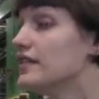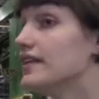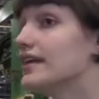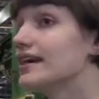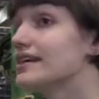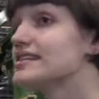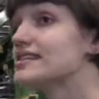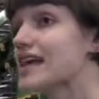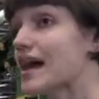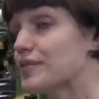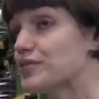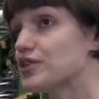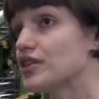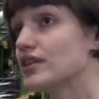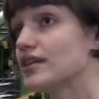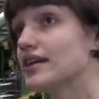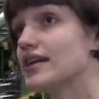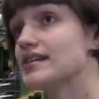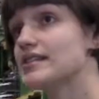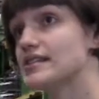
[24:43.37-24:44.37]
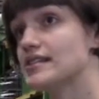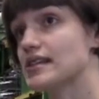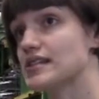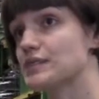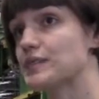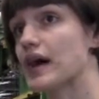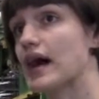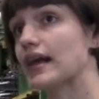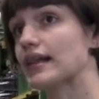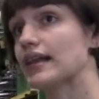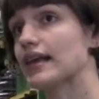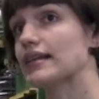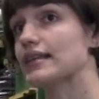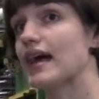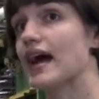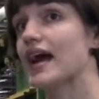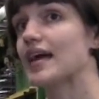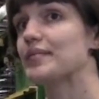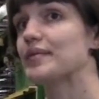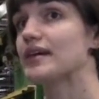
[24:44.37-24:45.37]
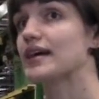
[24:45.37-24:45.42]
The exception is this bottling line.